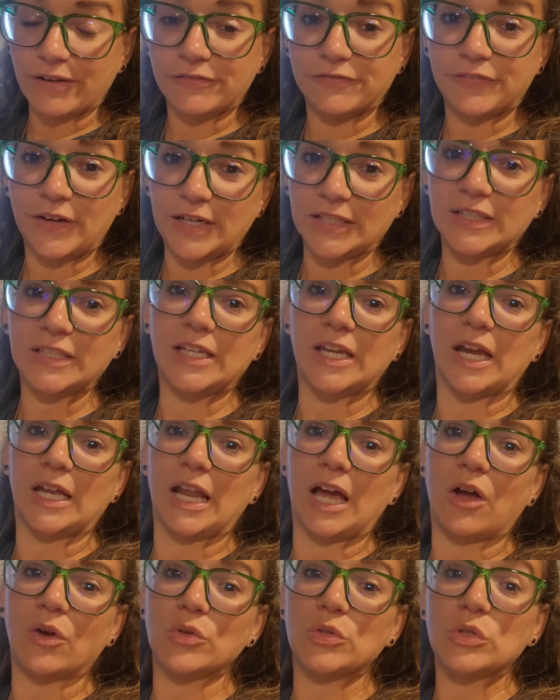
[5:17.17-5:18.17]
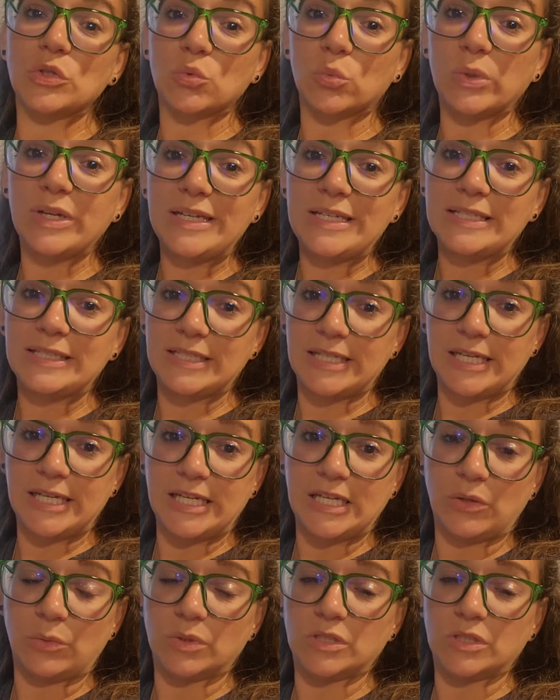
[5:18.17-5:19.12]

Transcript: I finally cut out sweet tea,